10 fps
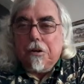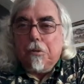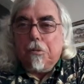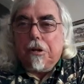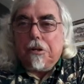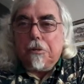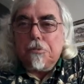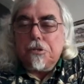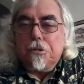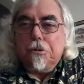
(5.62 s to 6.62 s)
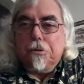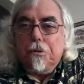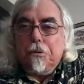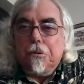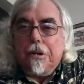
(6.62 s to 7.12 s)
Welcome
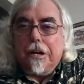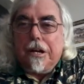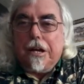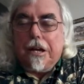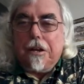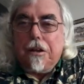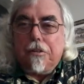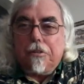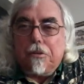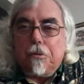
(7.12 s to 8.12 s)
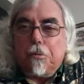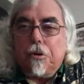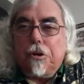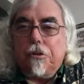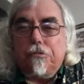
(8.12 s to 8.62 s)
to another
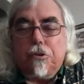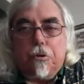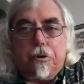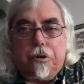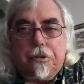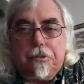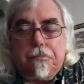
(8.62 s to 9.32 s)
Word of Gord.